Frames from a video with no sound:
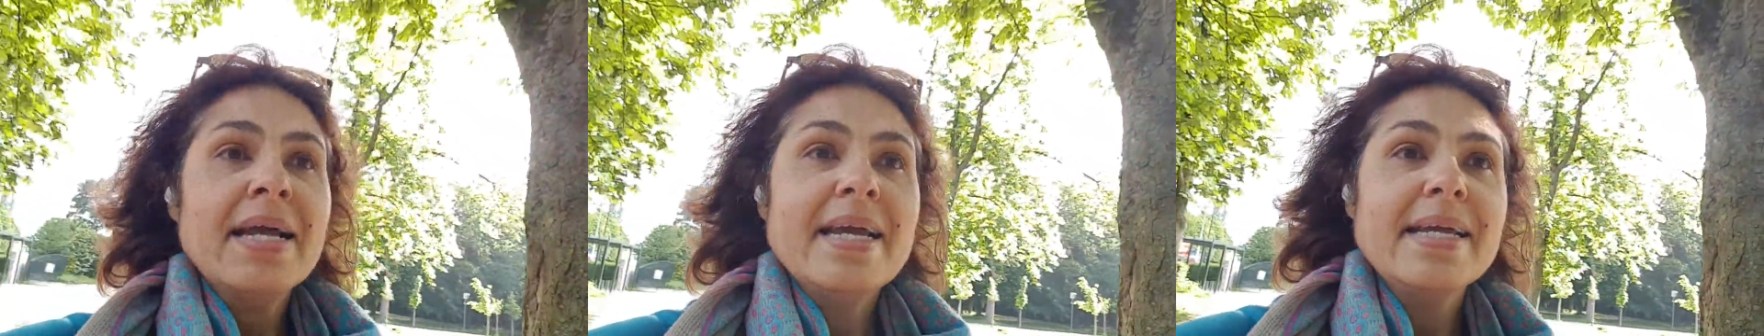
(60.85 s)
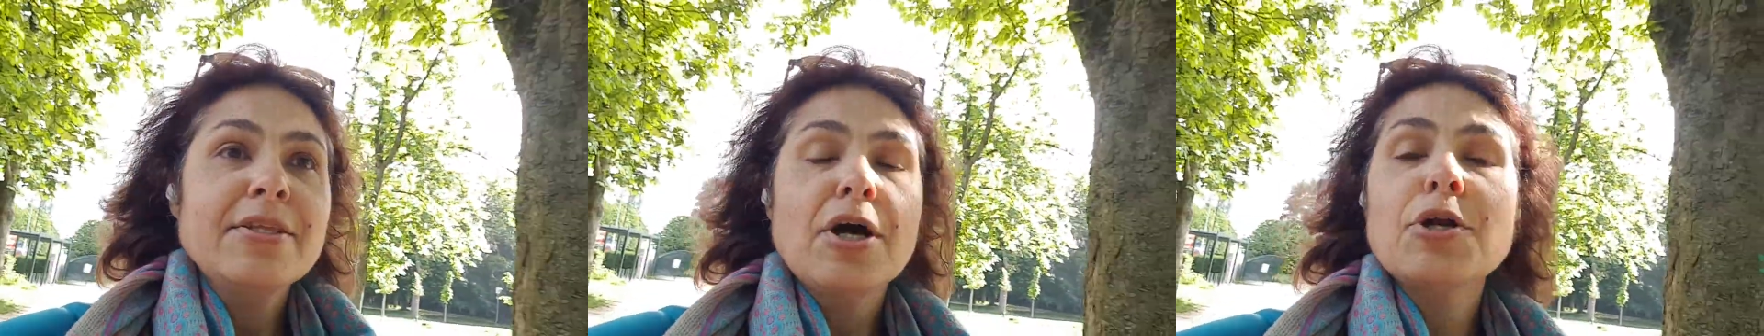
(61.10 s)

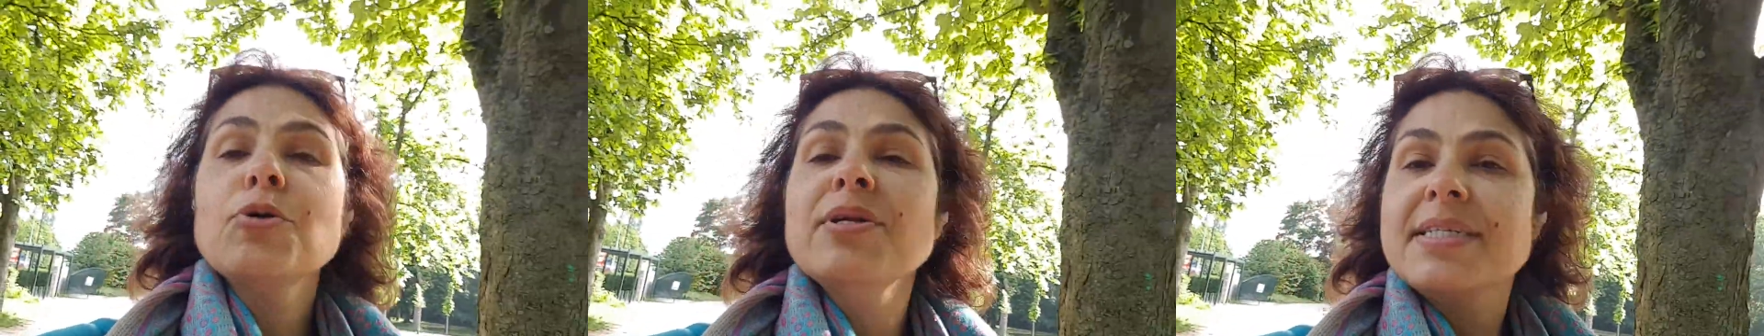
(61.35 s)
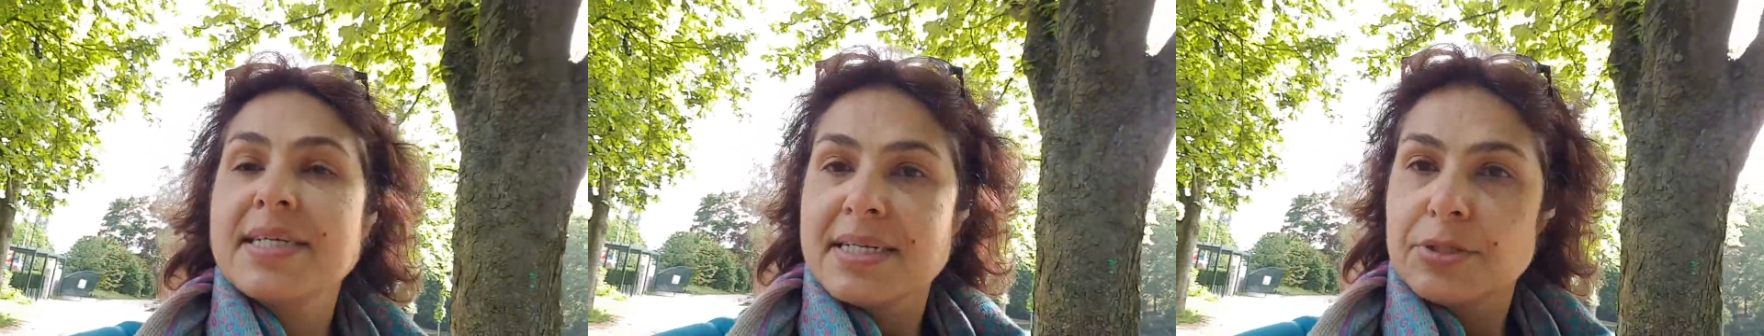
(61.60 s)
He, not only
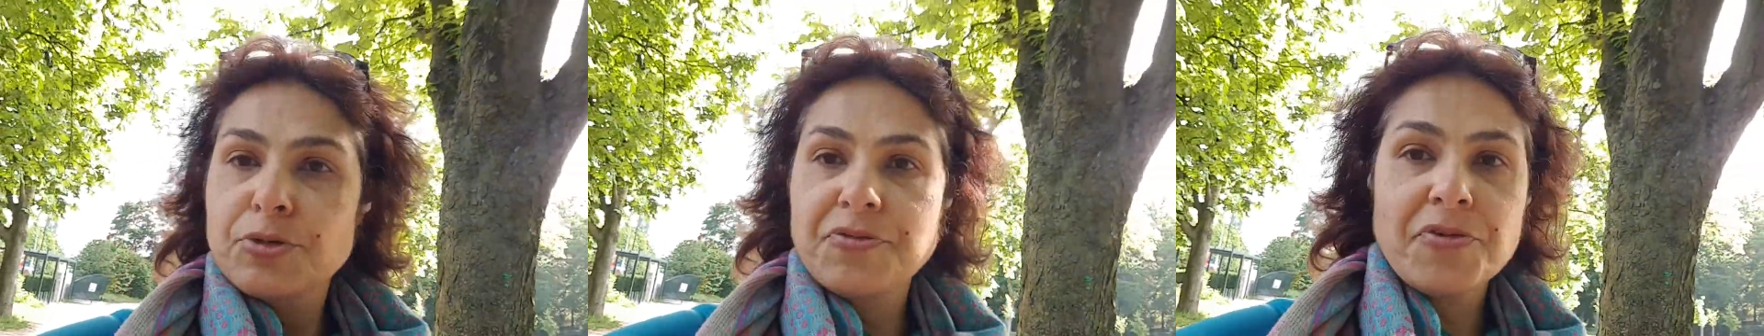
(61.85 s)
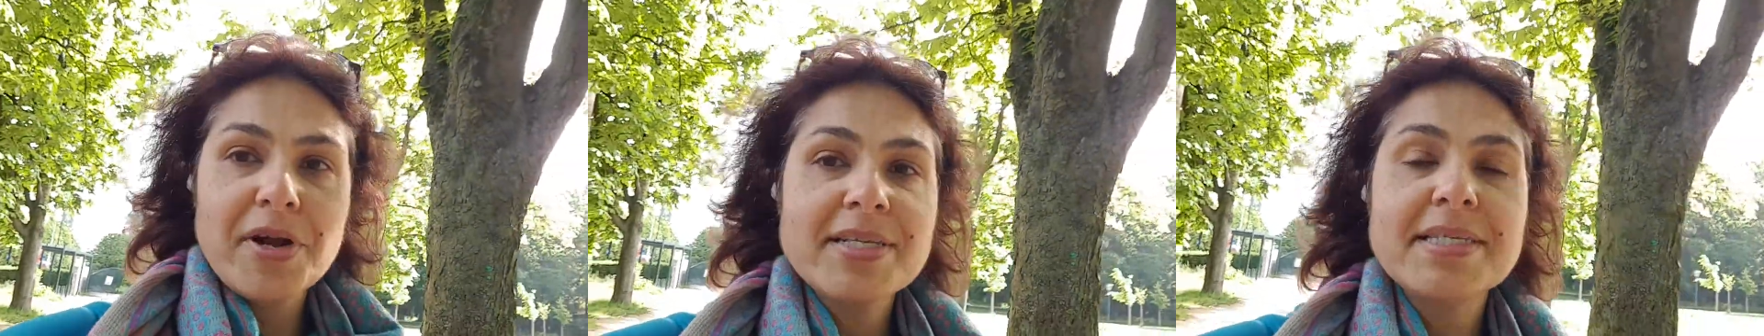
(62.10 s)
did he do
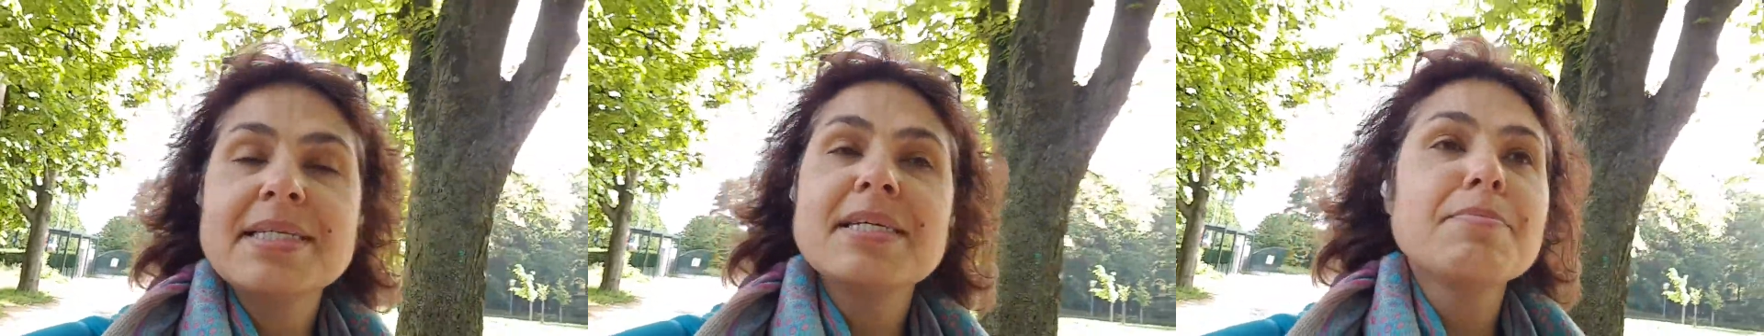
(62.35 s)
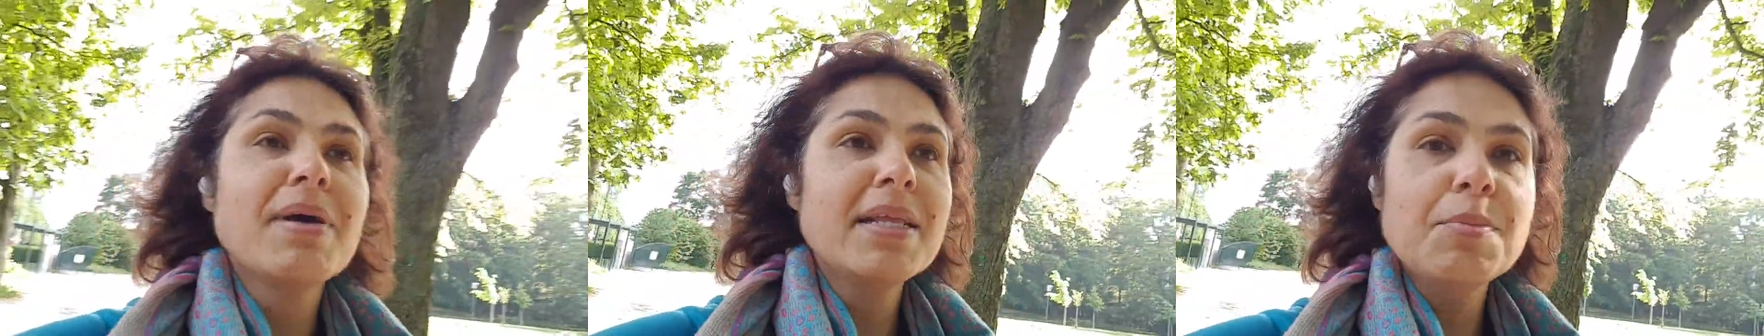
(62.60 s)
Friends, he did
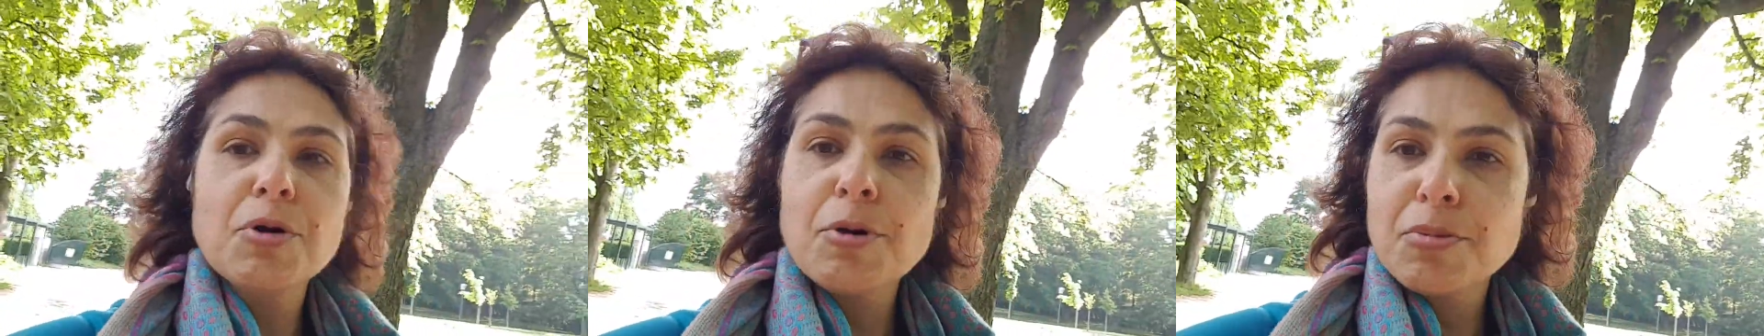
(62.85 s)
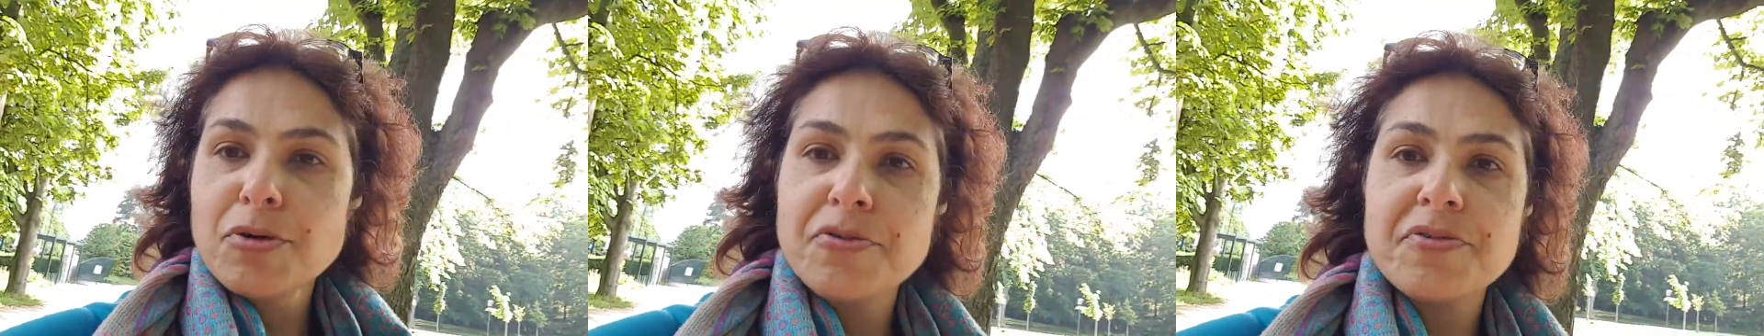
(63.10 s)
many more
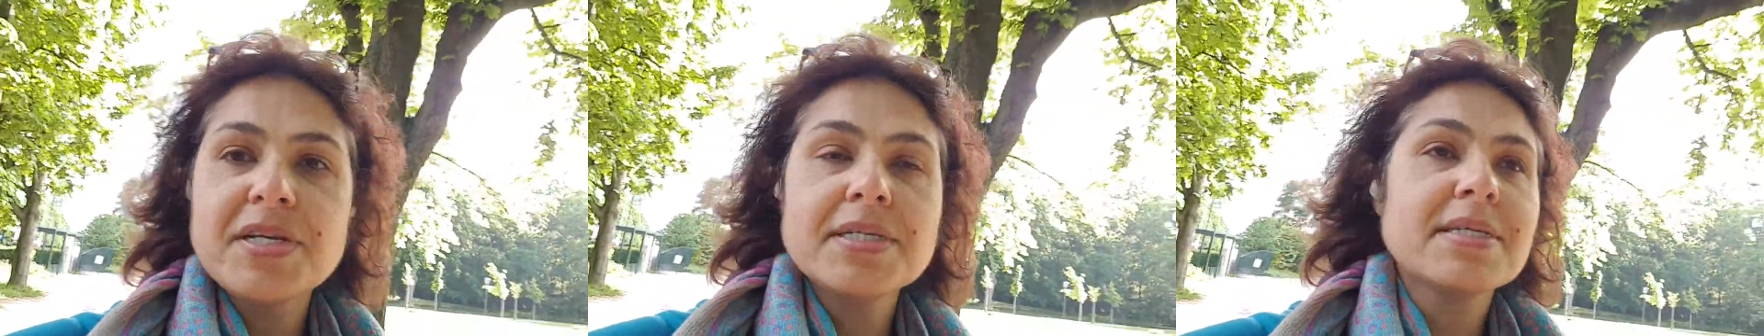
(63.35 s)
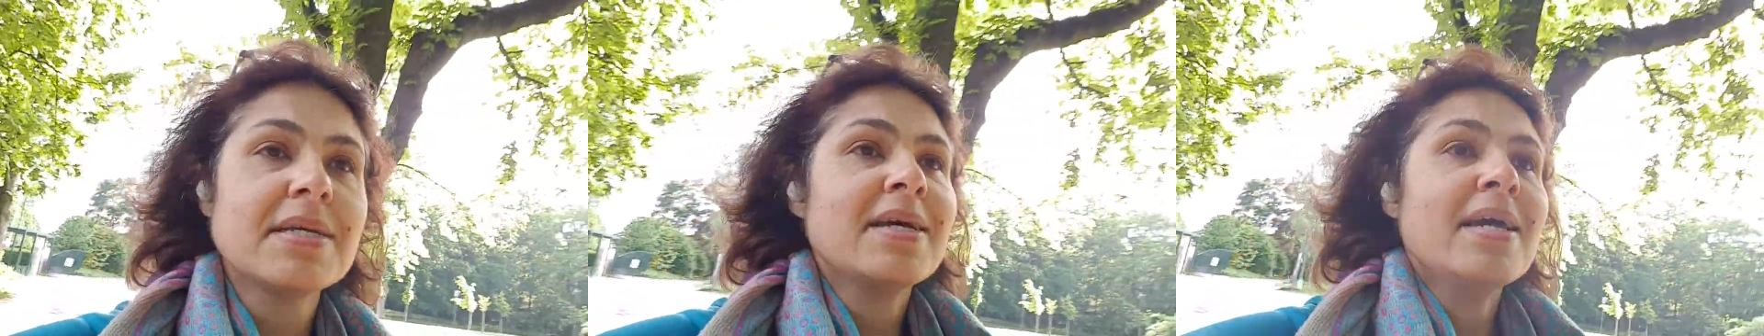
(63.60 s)
movies.